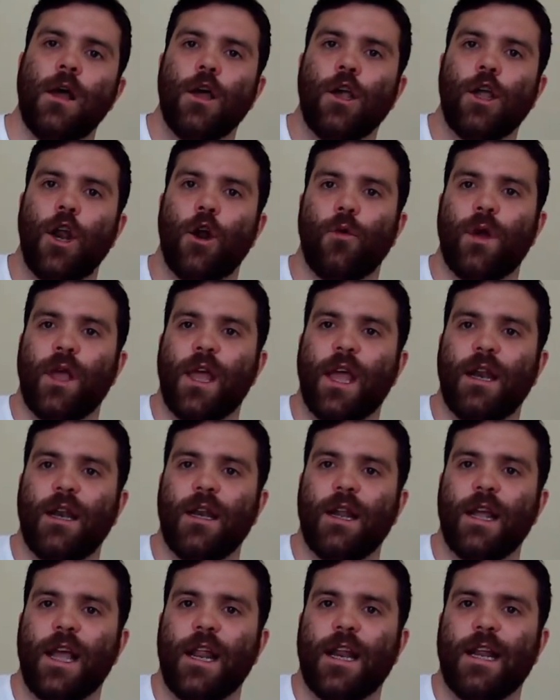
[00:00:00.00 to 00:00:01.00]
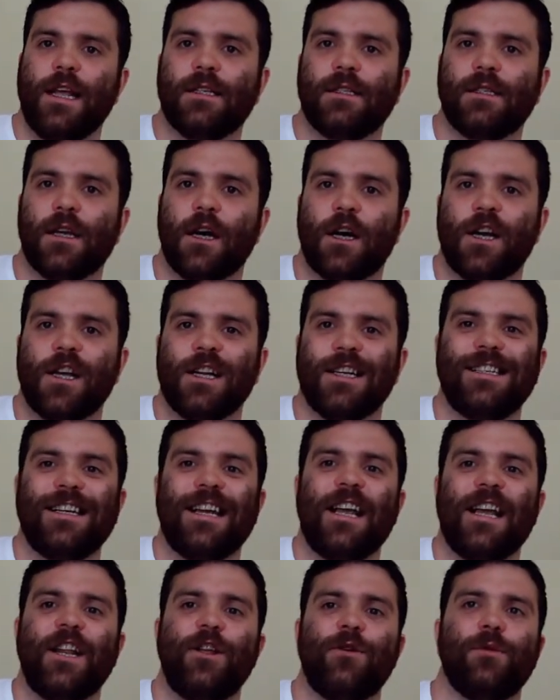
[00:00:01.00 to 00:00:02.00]
it is a
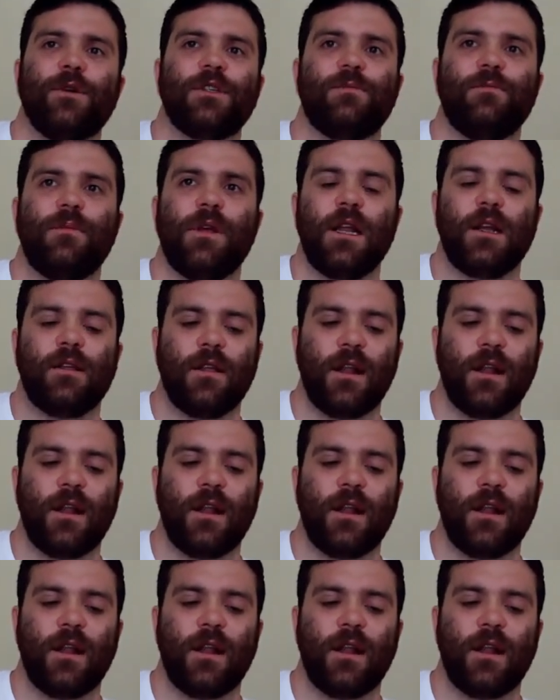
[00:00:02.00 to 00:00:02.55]
continuous meeting